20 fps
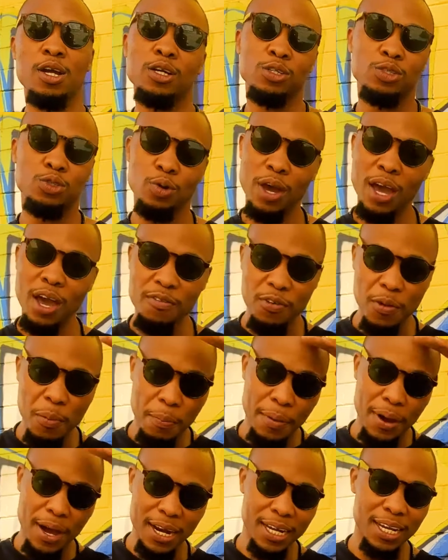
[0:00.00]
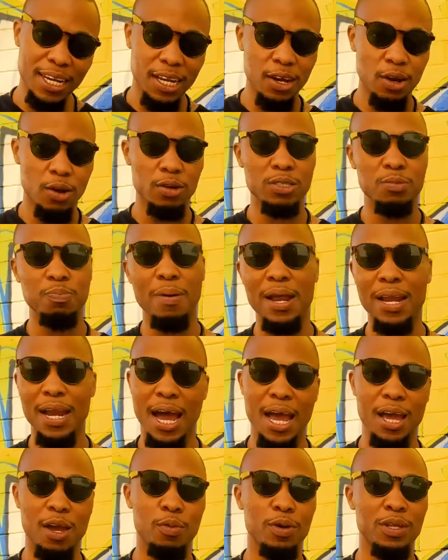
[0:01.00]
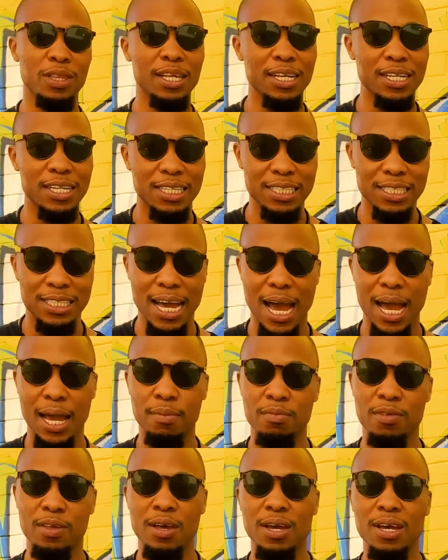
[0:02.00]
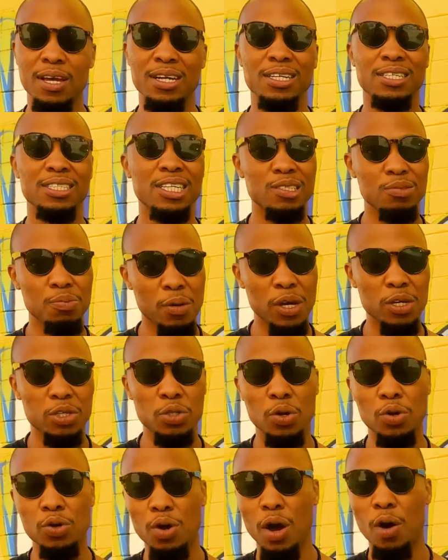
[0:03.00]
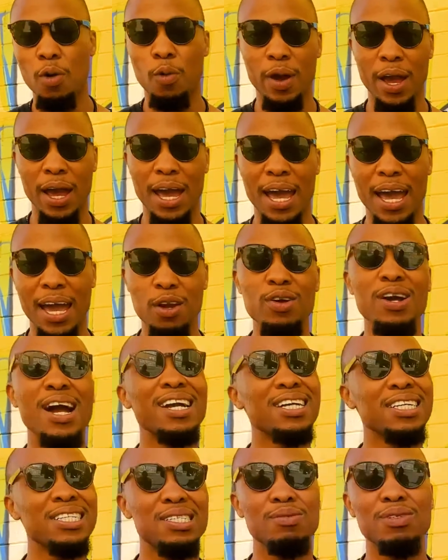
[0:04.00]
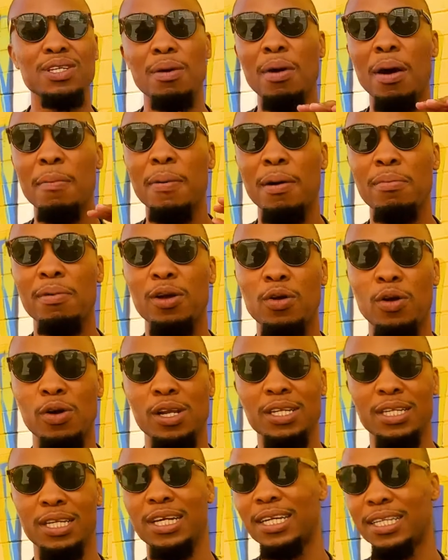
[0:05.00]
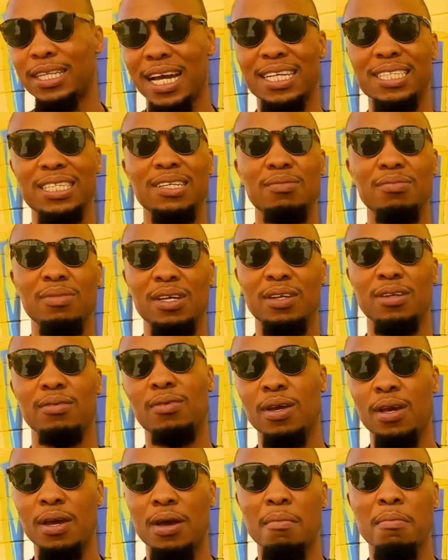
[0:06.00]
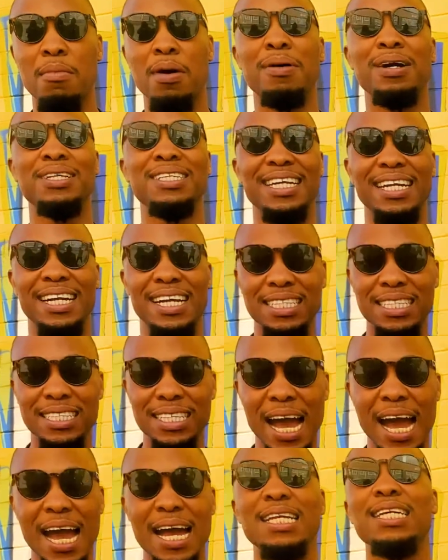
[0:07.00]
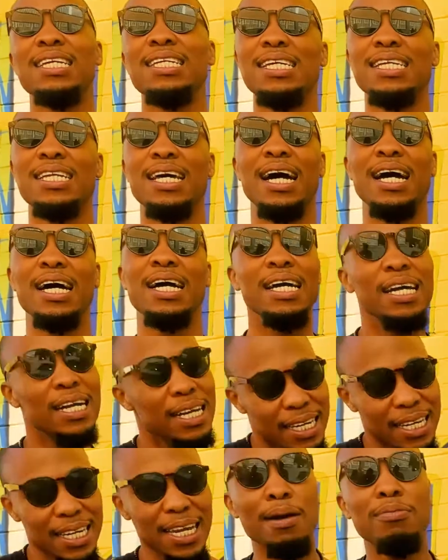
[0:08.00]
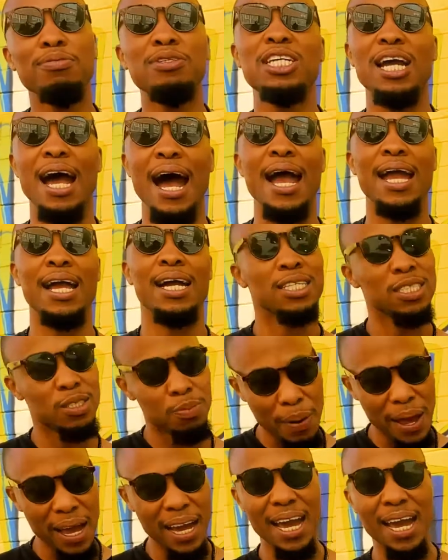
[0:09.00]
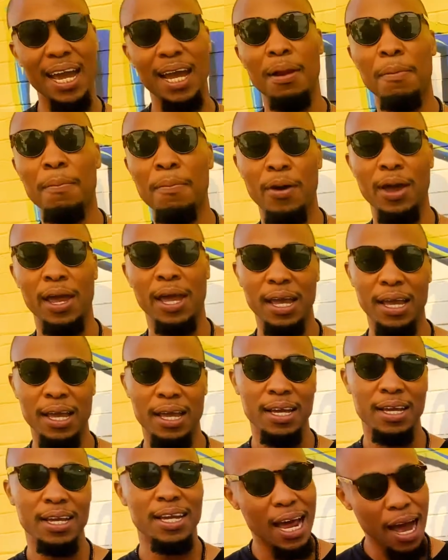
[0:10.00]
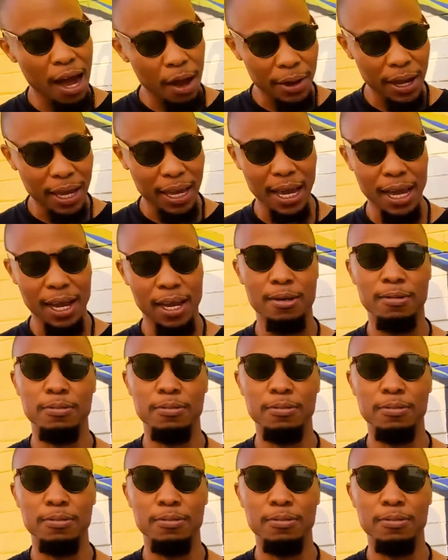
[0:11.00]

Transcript: to everybody ospanayo within this times, just make sure you're aware. And some public holiday doesn't mean babati restani nina niyabshaya. Sibhekele boy. Now again.